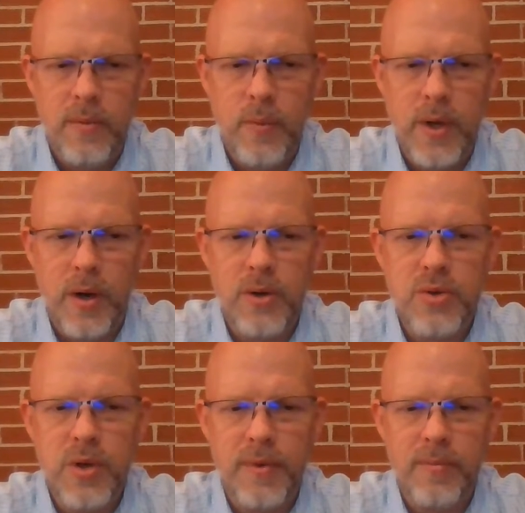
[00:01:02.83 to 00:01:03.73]
We are
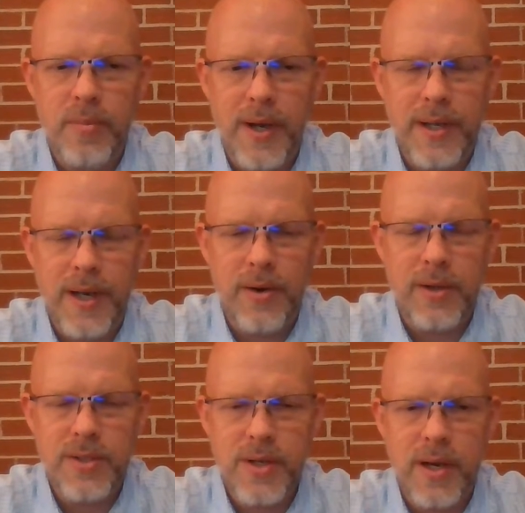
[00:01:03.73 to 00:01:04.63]
driven by
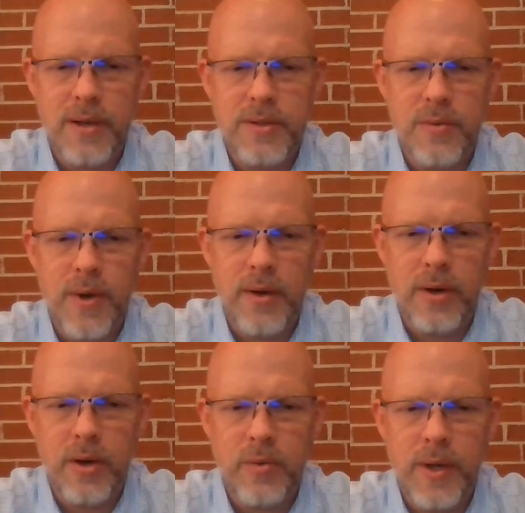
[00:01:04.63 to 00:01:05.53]
caring science throughout
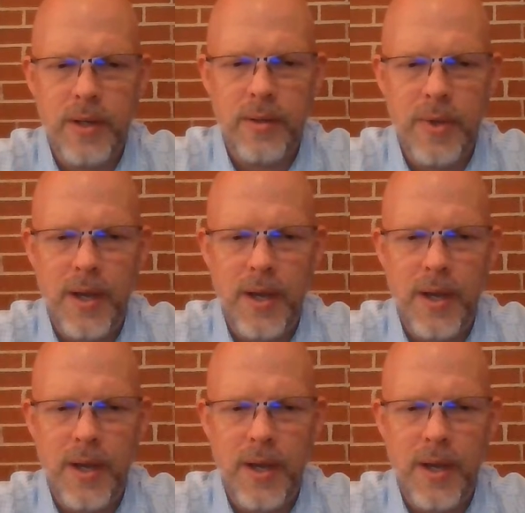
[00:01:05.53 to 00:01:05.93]
our curriculum,